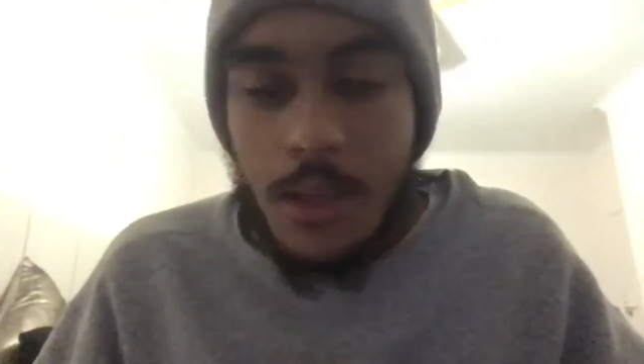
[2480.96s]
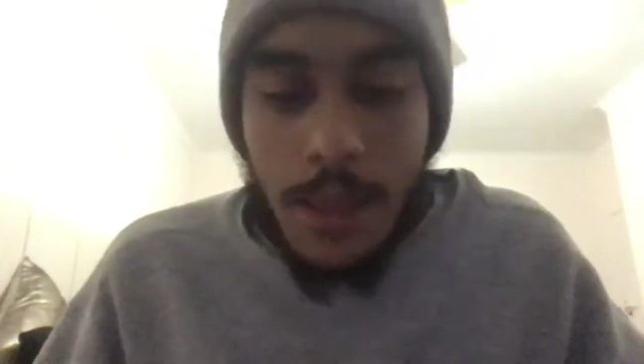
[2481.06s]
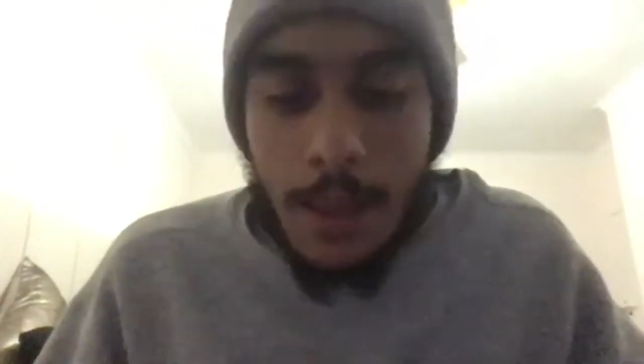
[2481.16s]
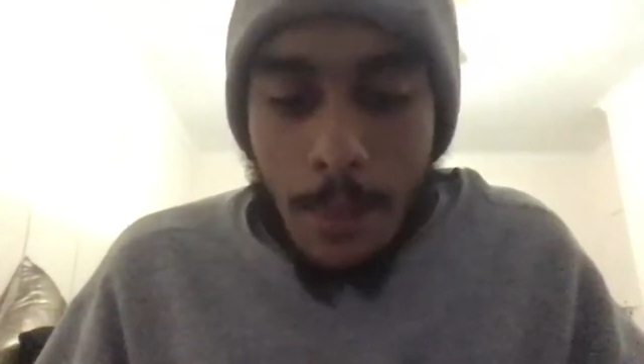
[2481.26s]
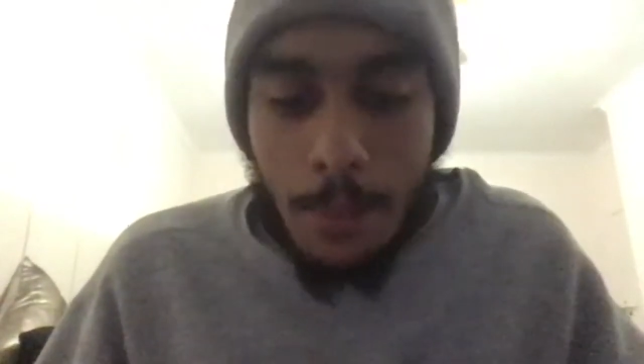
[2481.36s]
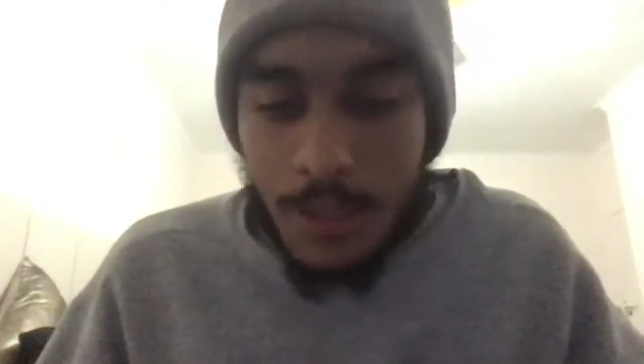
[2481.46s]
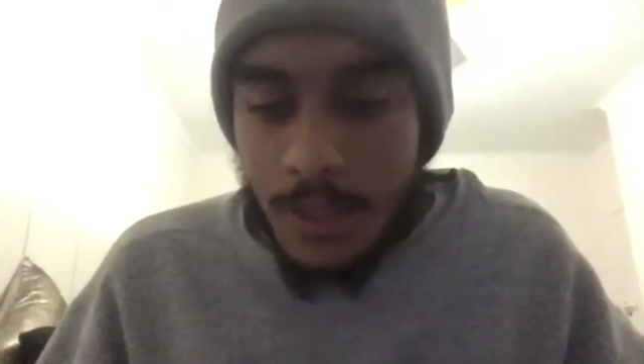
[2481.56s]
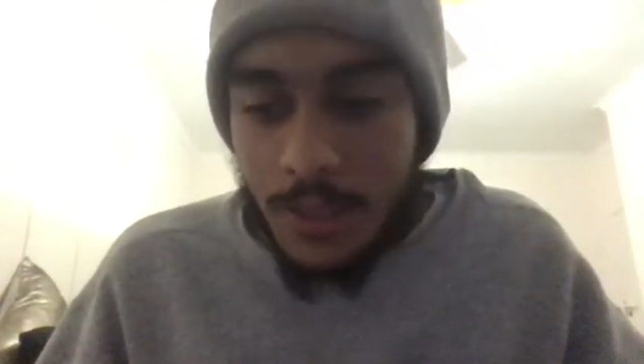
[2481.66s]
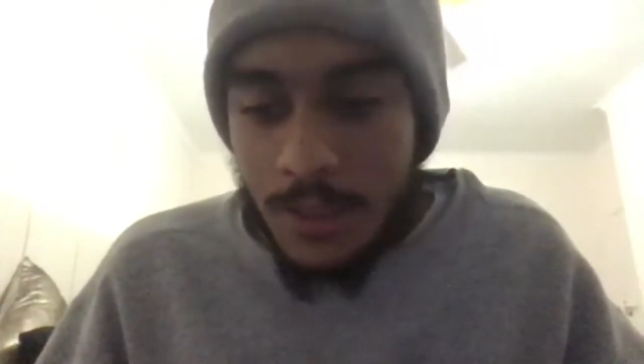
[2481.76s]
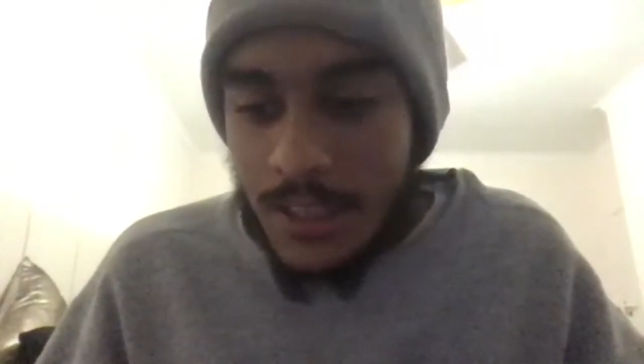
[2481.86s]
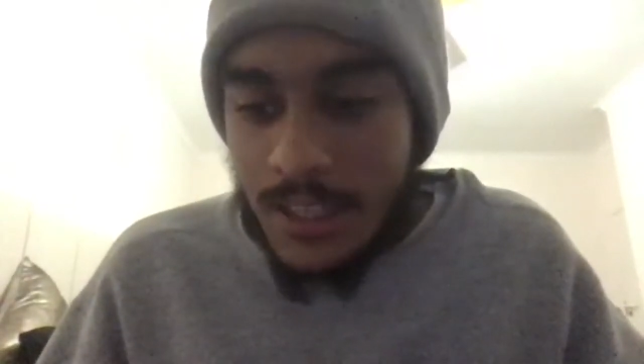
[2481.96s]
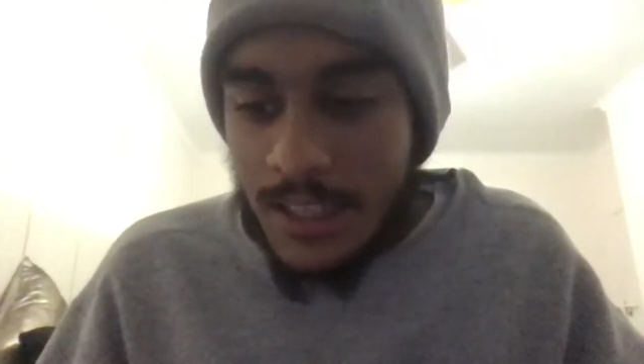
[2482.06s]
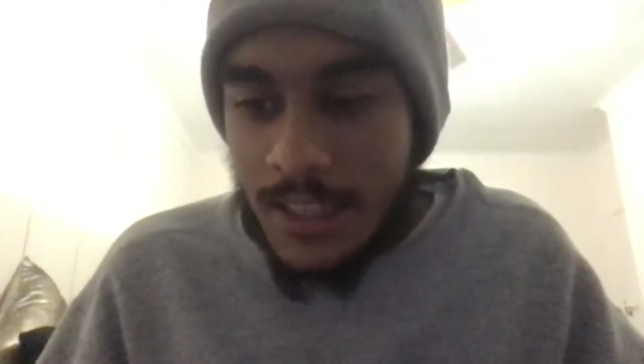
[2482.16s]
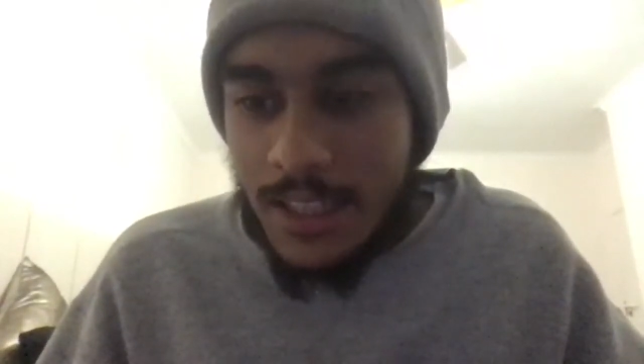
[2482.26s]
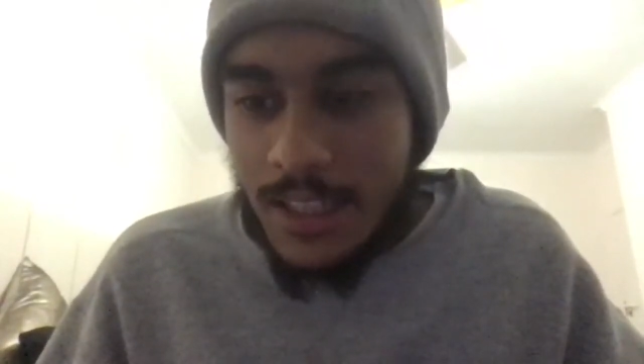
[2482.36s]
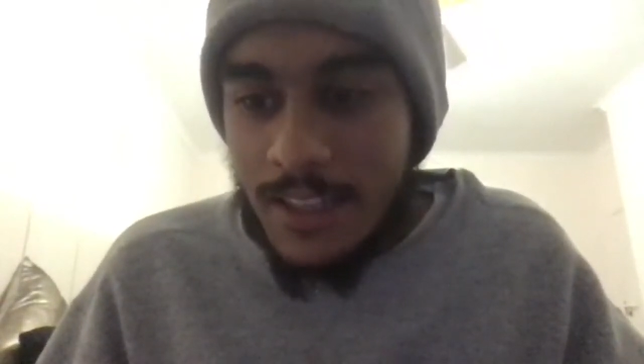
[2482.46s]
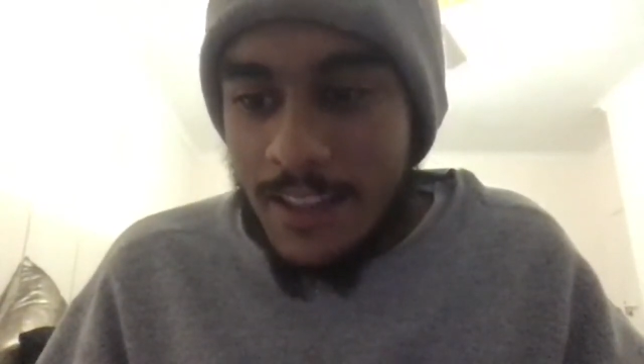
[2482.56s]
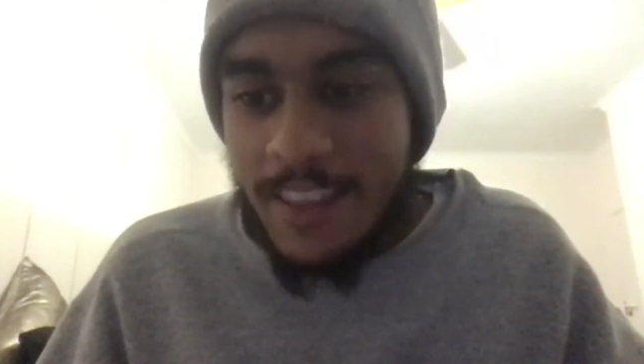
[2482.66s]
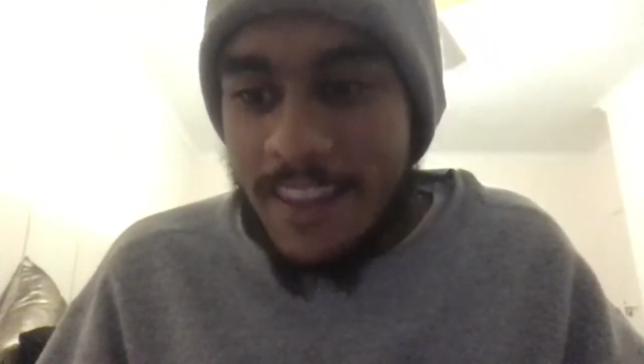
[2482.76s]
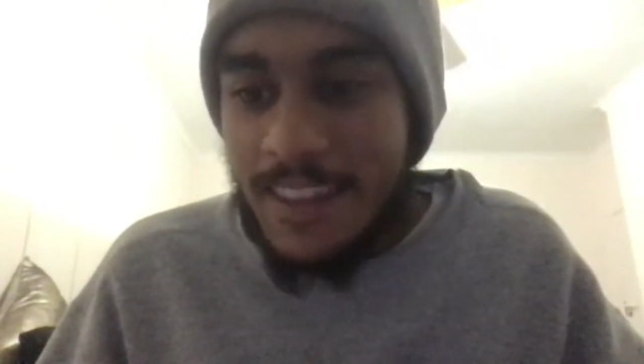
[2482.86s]
Oh, yeah. He's
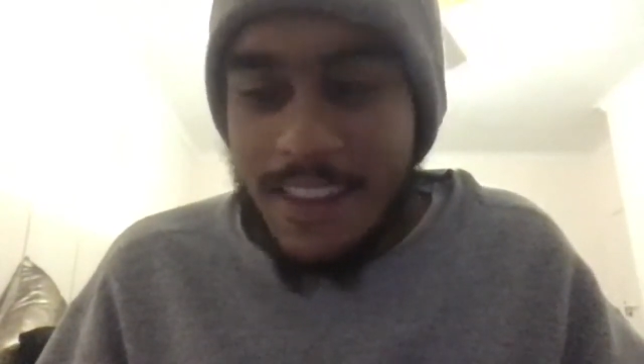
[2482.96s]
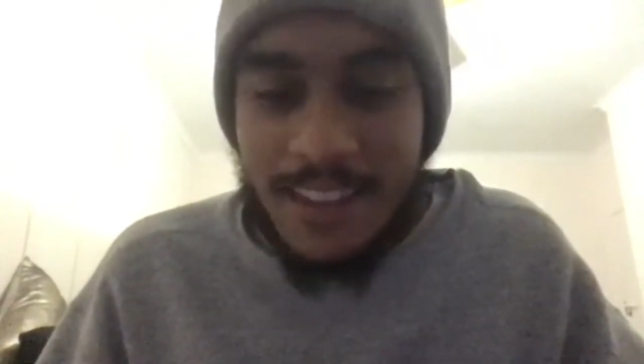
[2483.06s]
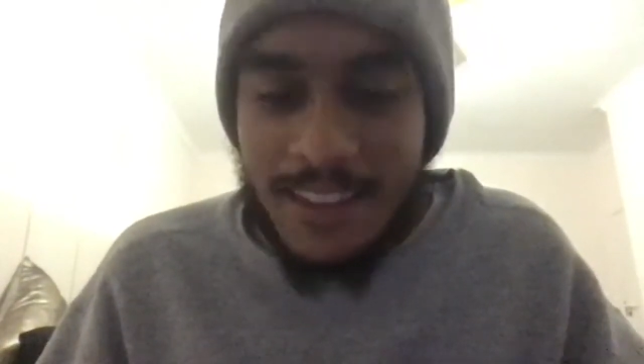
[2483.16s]
hard.